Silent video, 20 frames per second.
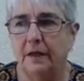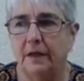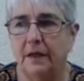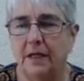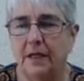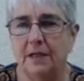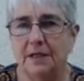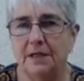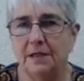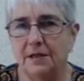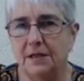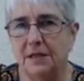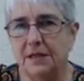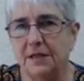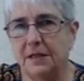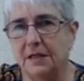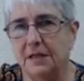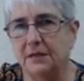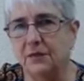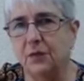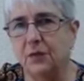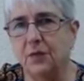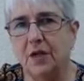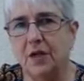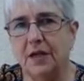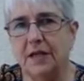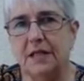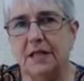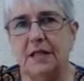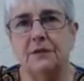And so there's this
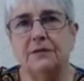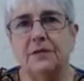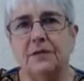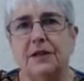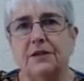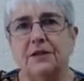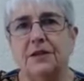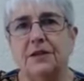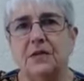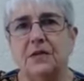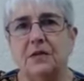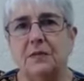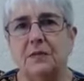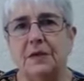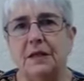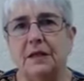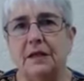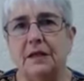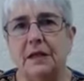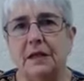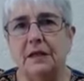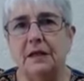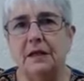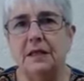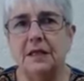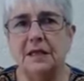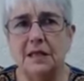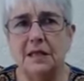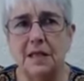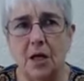variety of narrative speed. And the
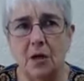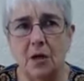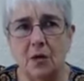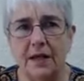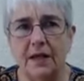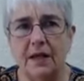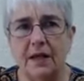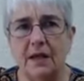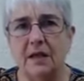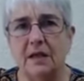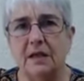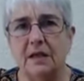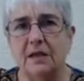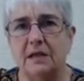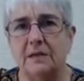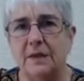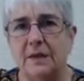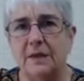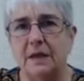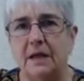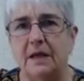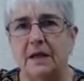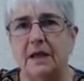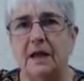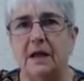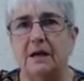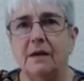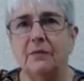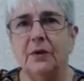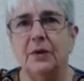slowing and speeding
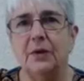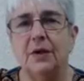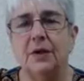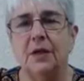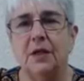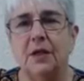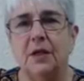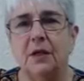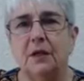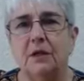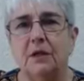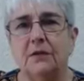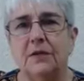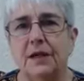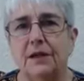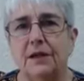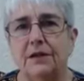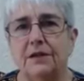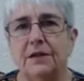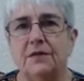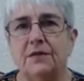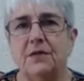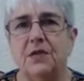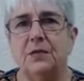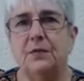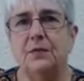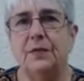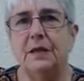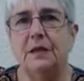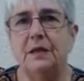up of narrative
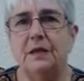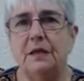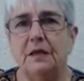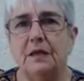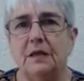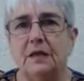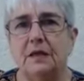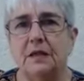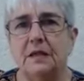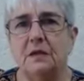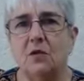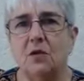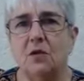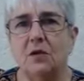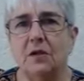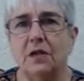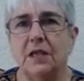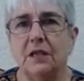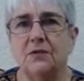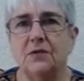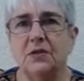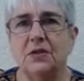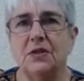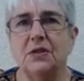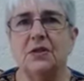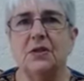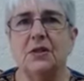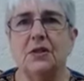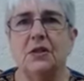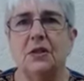speed is what gives